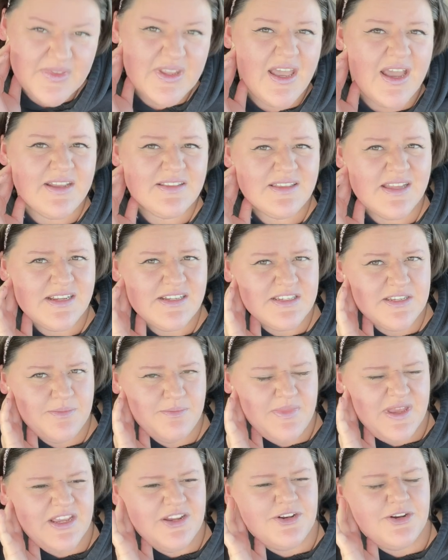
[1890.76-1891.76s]
I'd like to
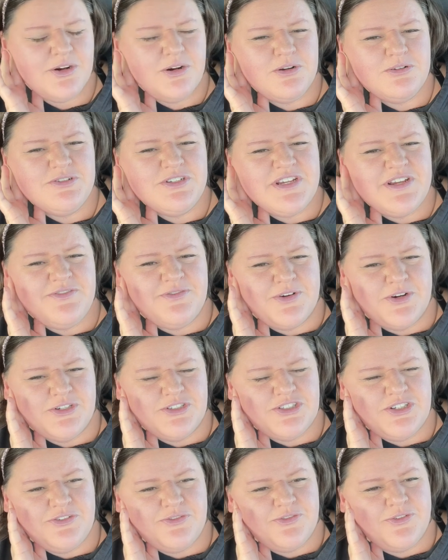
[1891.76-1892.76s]
make
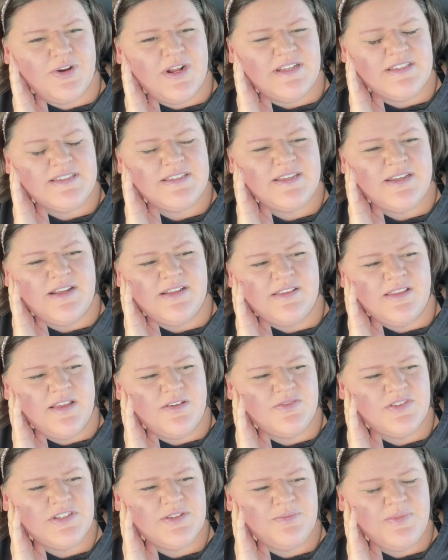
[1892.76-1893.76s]
neurodivergent friends and I'd
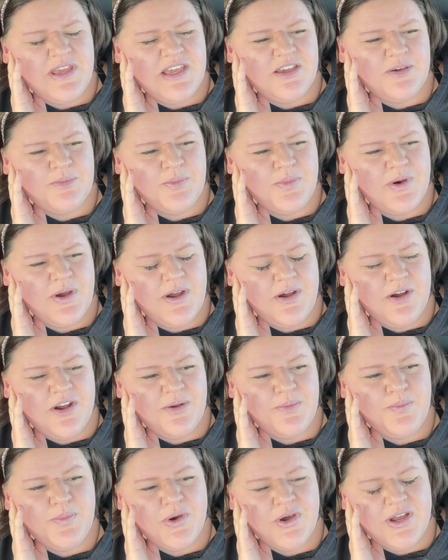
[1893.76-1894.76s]
love to make a,
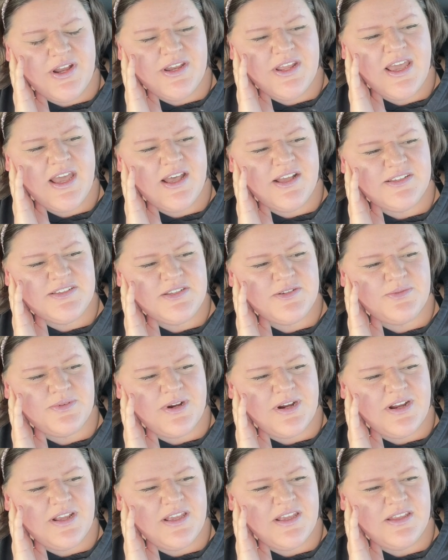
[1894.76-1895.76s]
podcast
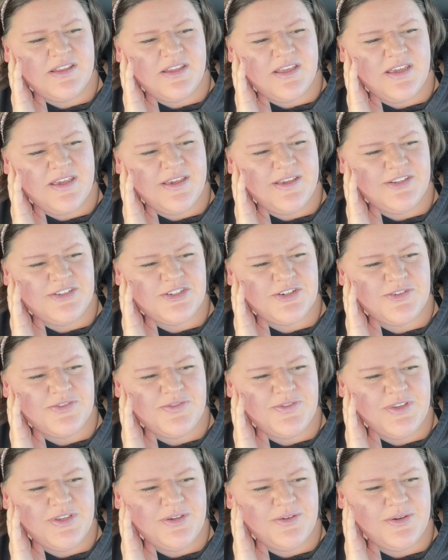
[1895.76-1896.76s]
where I can like
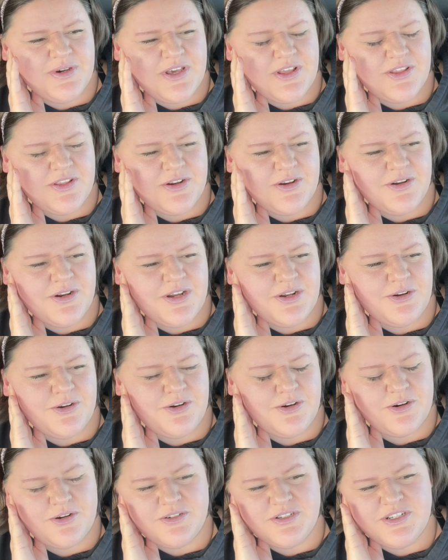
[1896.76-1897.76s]
interview other
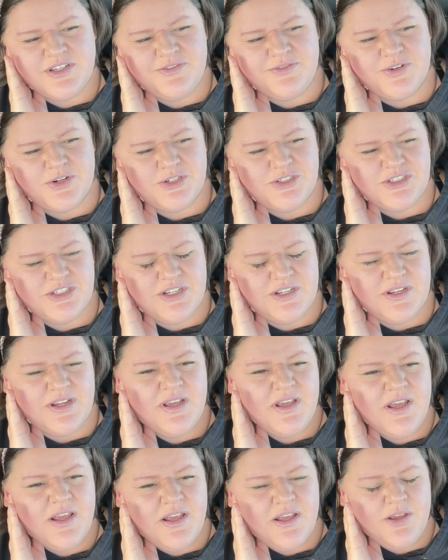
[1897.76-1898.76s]
neurodivergent,
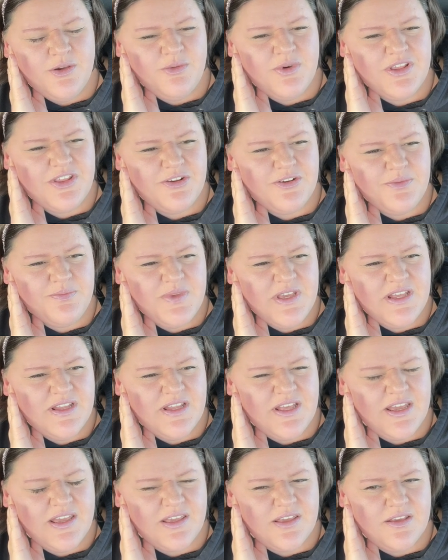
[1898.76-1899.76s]
whether it be
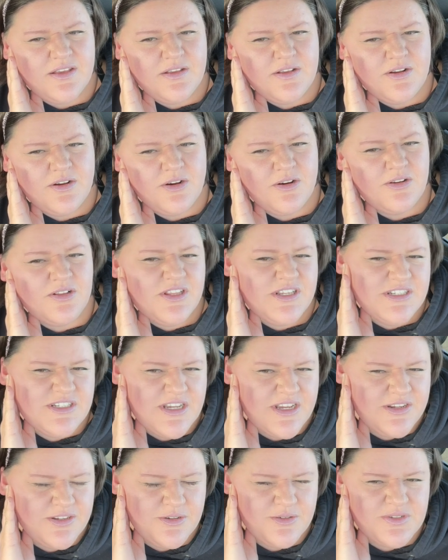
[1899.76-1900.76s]
like early
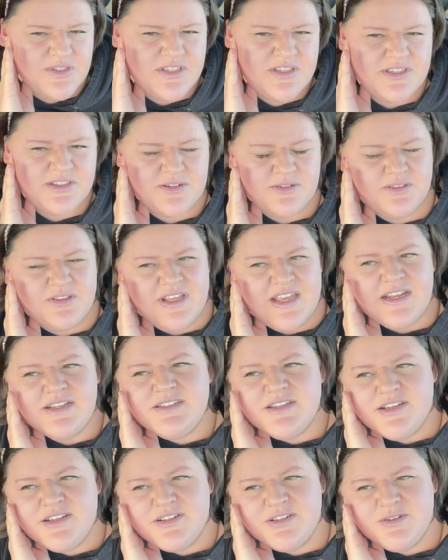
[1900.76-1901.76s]
diagnosis or late
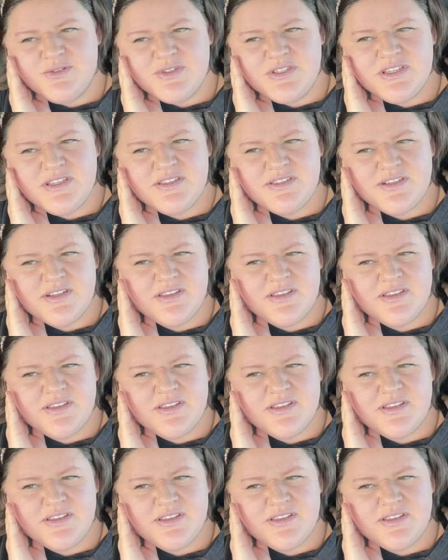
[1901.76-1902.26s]
diagnosis.